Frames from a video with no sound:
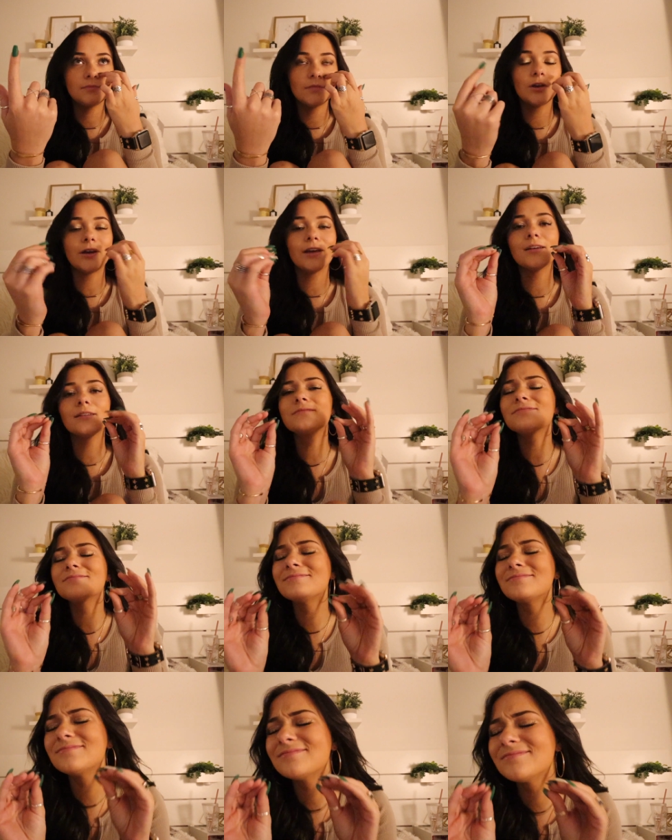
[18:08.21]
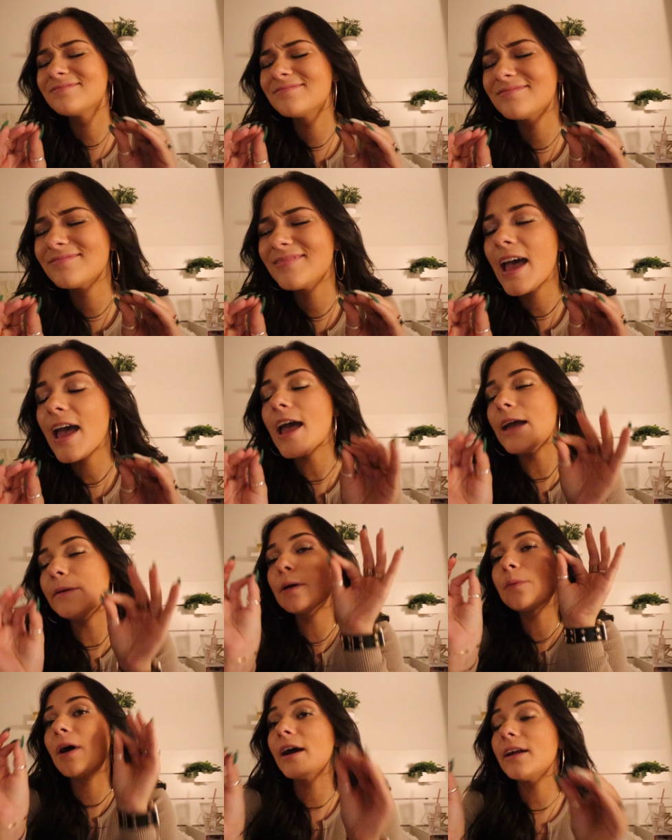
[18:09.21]
okay. In
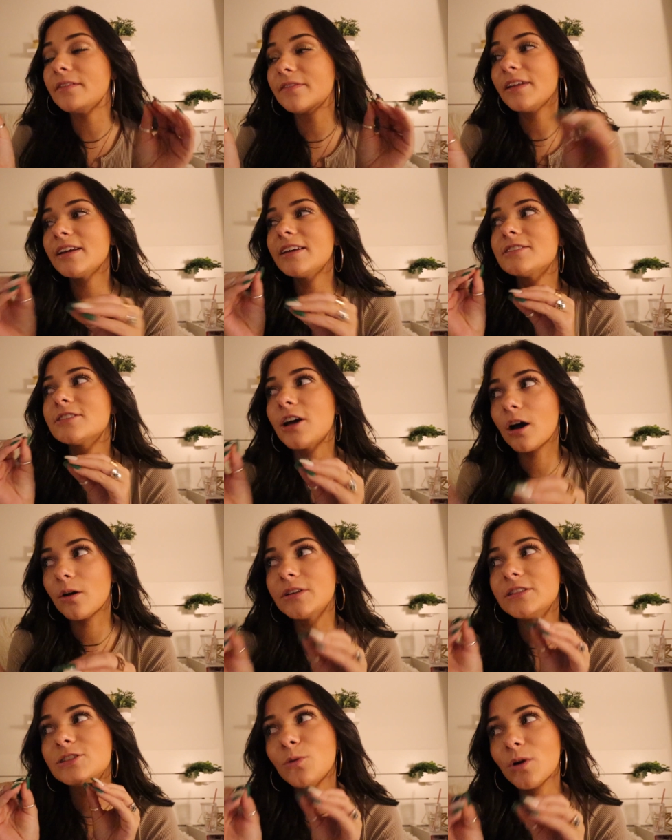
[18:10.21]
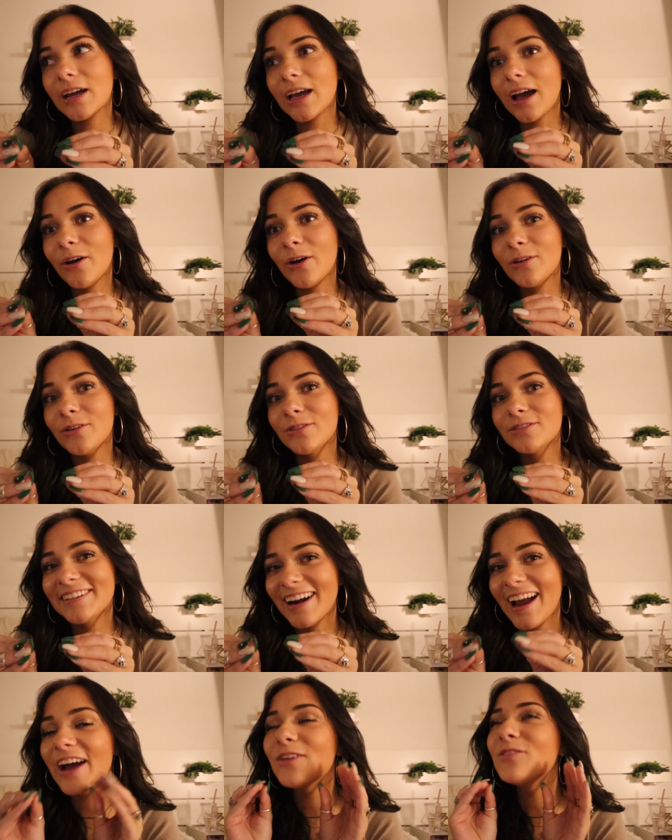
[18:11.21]
my mind, I feel like it's going to work out.
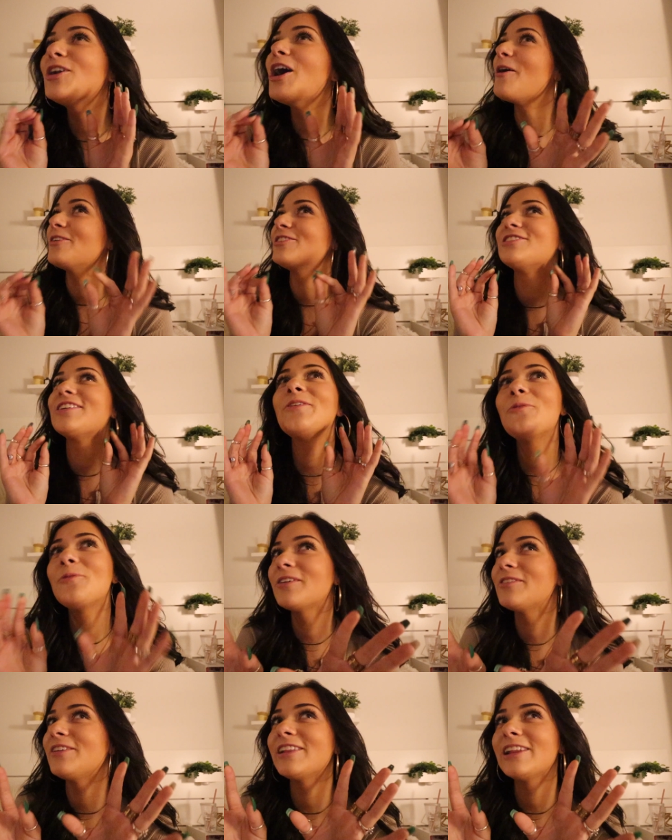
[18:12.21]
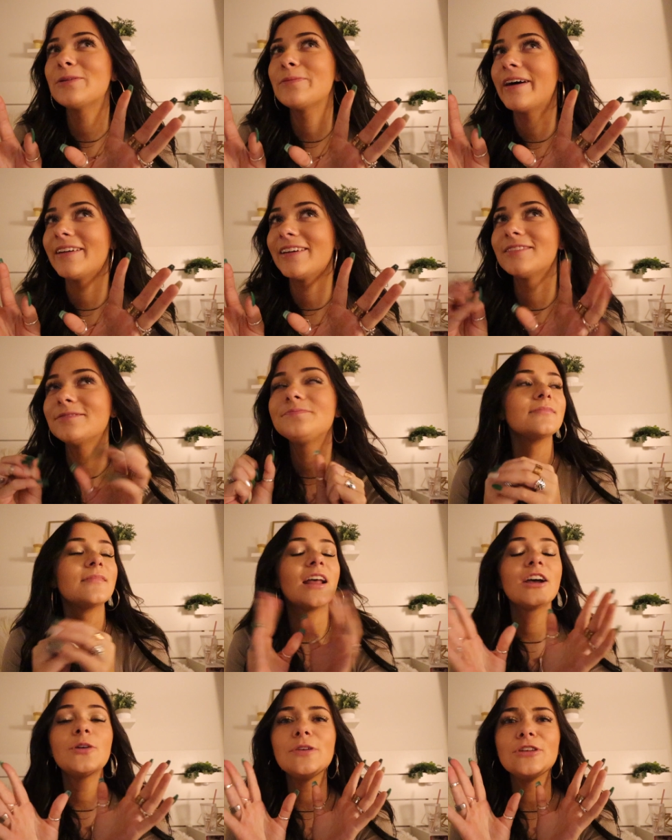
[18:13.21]
I don't know. I just have a weird feeling about it.
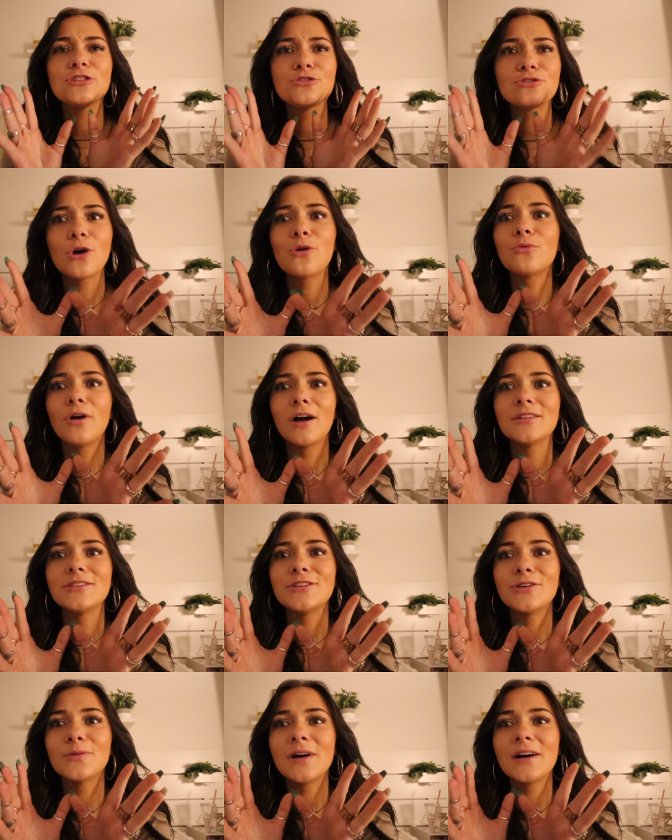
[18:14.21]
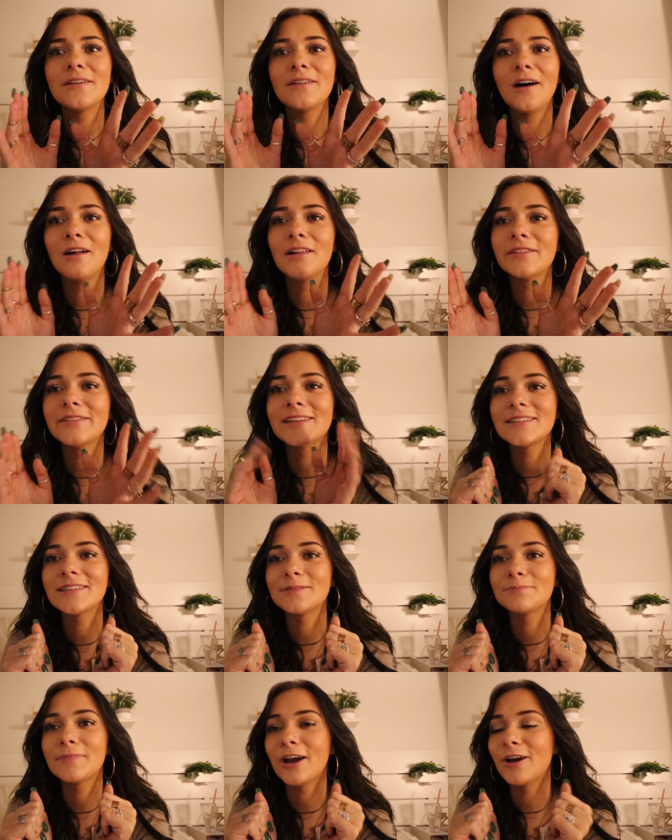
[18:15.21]
I could be so wrong too about all of this
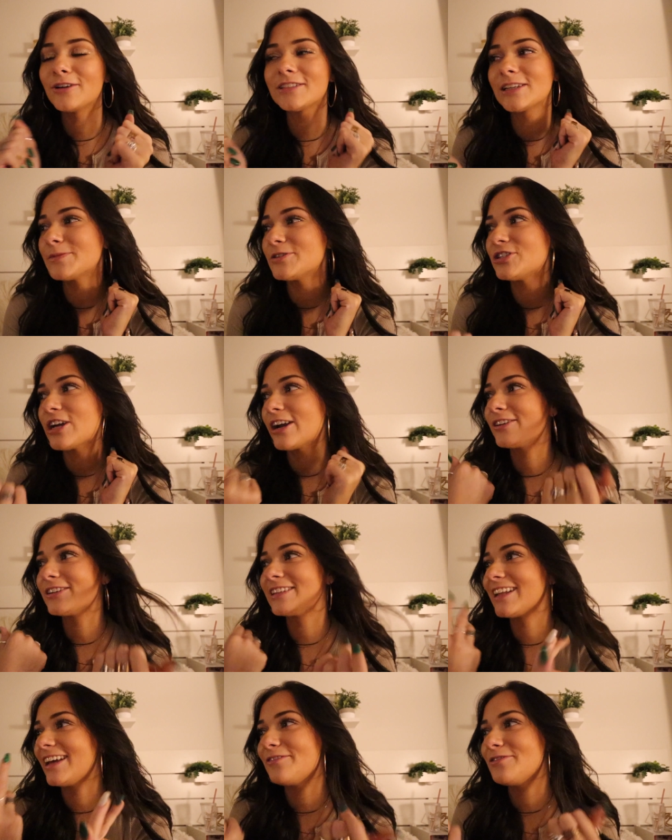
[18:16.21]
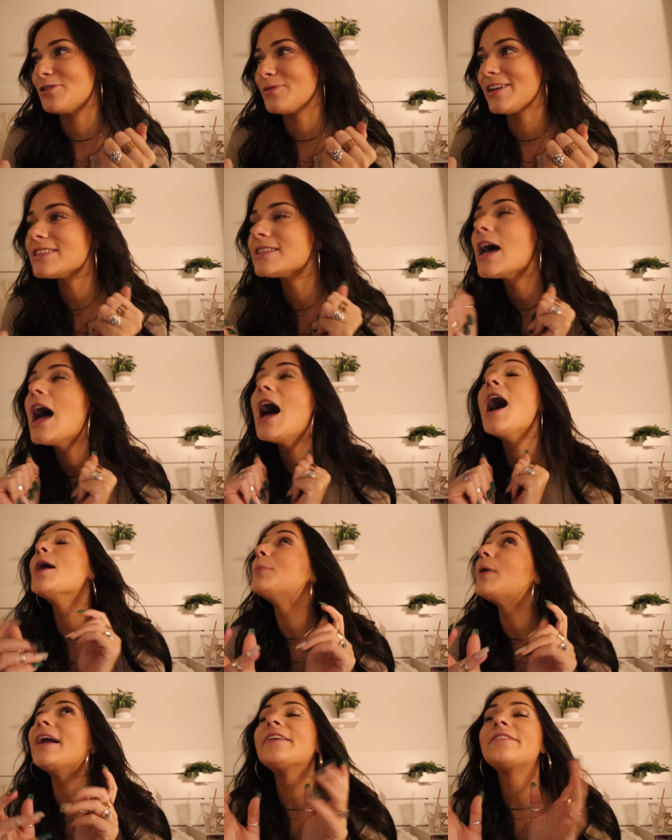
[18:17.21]
and my heart's gonna be shattered in like a few weeks.
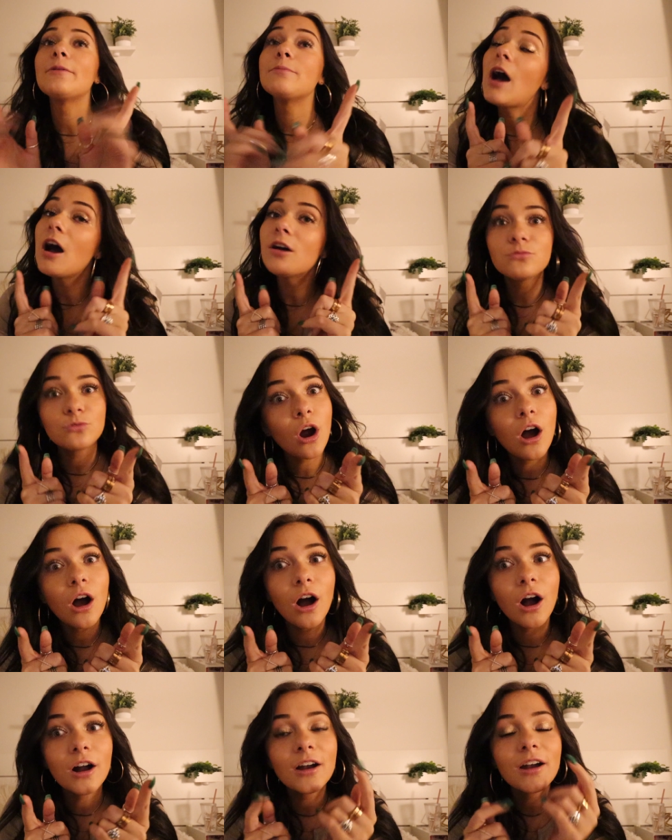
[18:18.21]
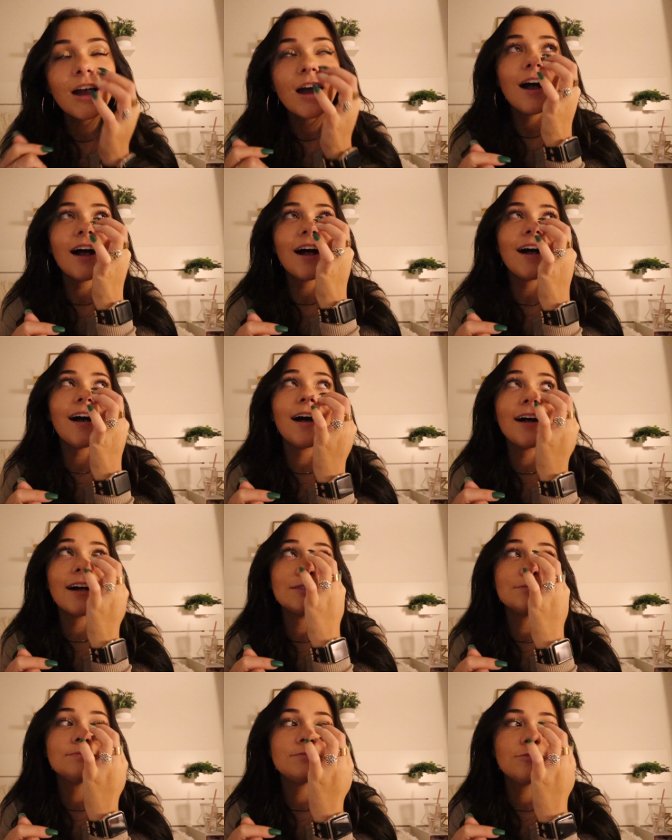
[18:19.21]
But if I'm not wrong,
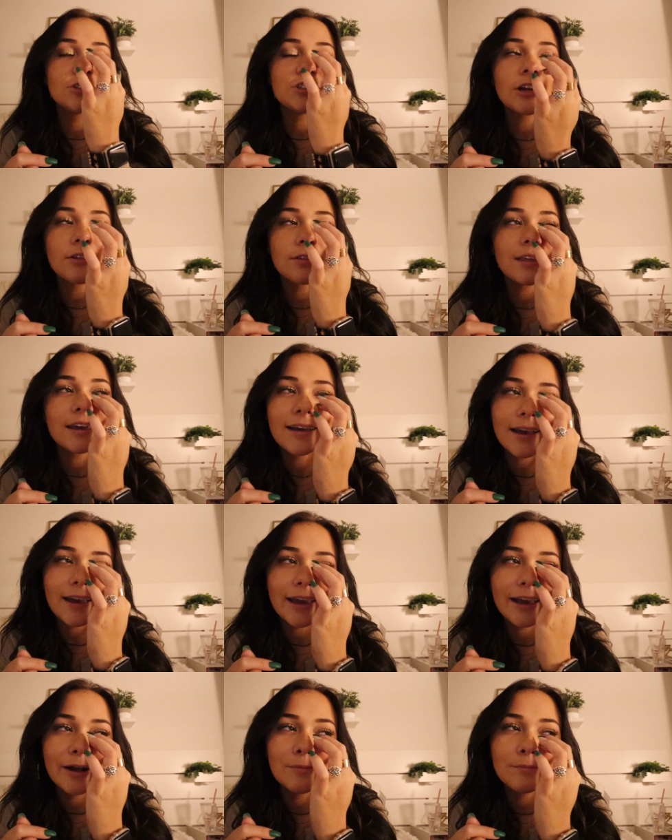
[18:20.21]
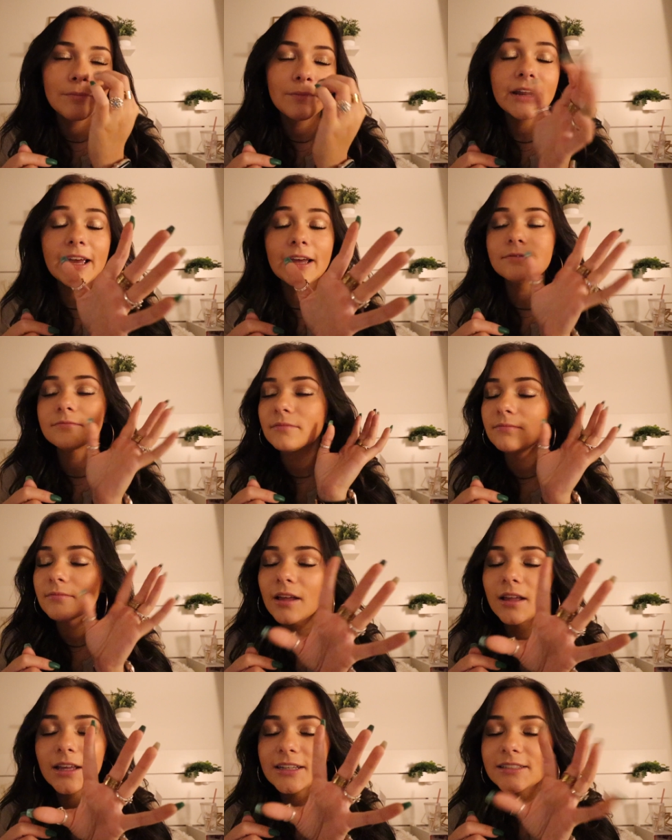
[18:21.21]
um, which I don't think I am, but again,
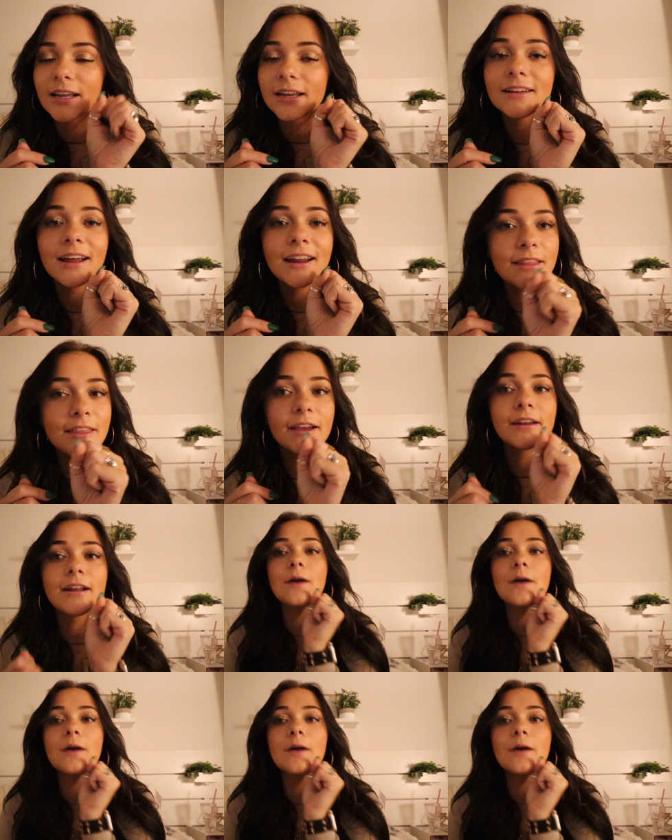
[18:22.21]
like I said, anything could